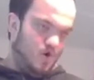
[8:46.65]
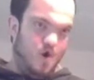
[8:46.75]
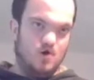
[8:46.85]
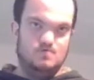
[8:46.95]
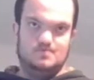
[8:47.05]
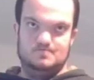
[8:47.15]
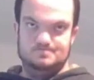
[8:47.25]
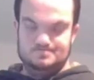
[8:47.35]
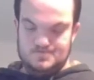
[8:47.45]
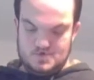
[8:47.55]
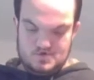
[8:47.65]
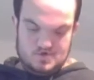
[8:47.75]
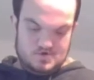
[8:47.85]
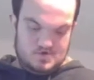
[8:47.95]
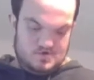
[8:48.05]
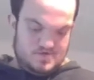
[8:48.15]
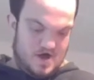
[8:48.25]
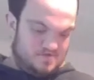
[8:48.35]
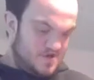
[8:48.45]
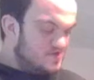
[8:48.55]
All of them.
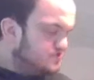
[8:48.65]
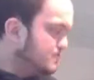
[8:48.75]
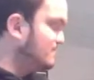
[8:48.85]
Now this